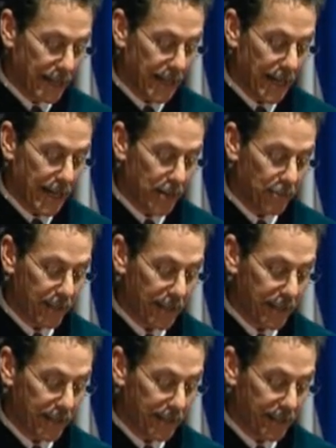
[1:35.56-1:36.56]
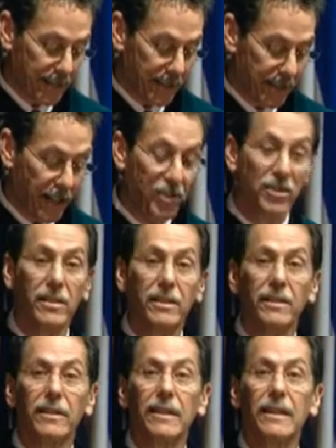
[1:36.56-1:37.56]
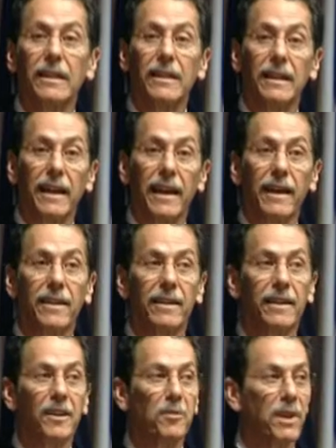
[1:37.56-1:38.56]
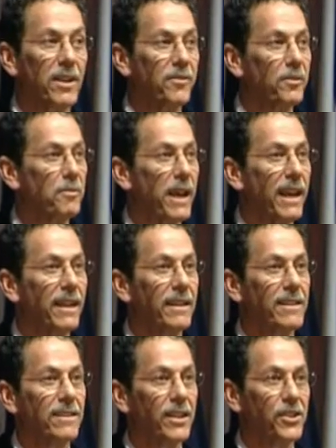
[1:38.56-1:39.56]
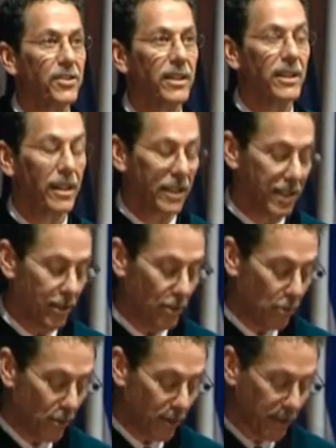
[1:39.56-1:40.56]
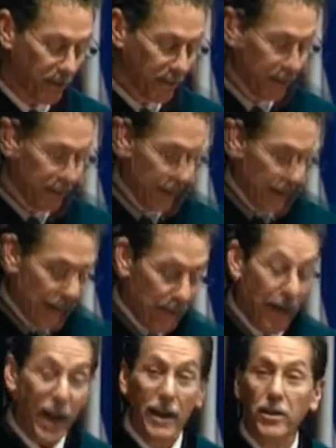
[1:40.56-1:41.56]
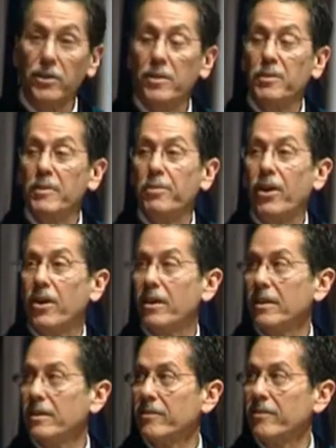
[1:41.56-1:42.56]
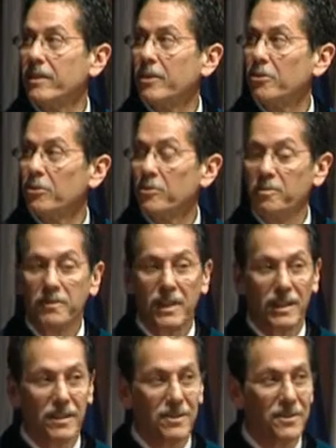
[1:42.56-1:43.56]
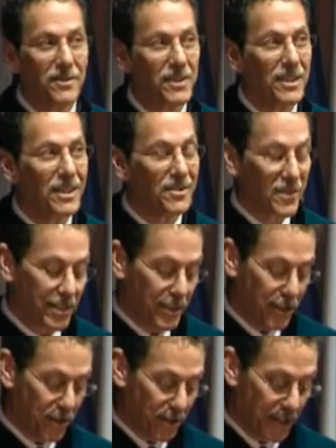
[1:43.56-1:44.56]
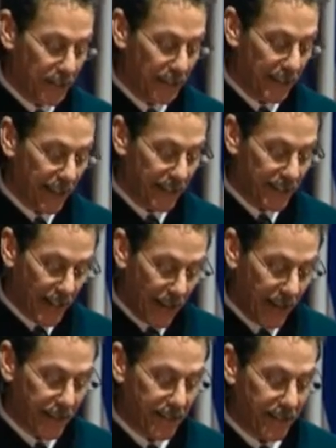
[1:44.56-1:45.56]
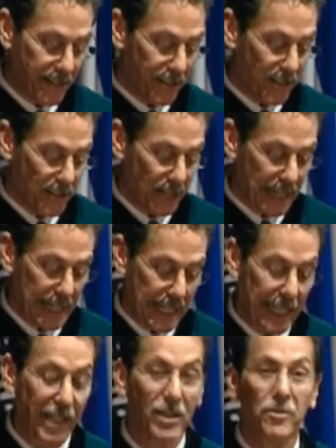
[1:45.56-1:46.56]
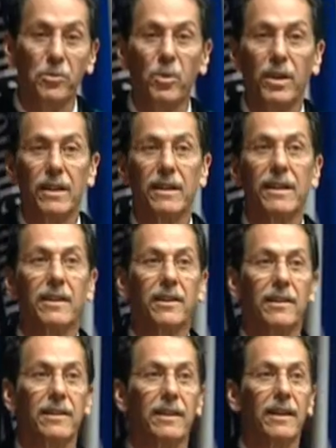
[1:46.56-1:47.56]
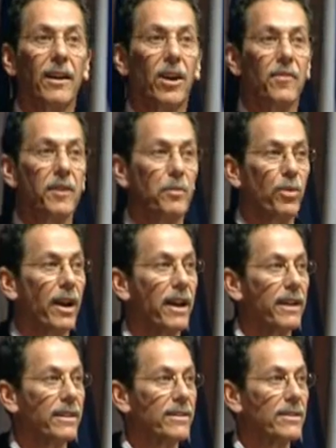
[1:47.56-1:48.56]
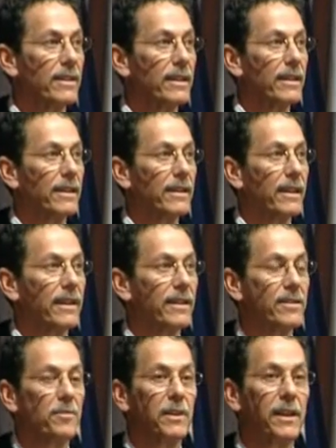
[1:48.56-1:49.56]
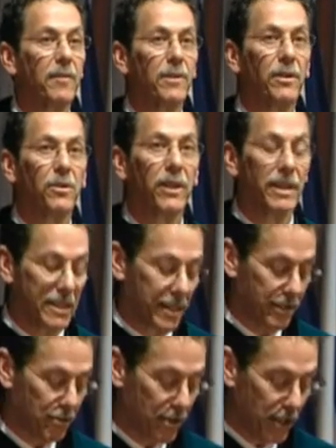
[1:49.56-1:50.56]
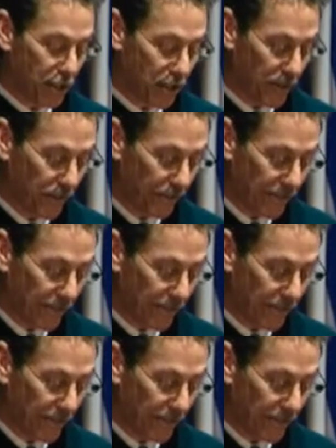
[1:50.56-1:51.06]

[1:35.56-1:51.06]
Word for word: Um, this distinction uh, and the committee for making this such an elite award. I'm honored to be part of the group of physicians and scientists uh, that have won the Harvey Prize, uh, and it's become a great uh, tradition.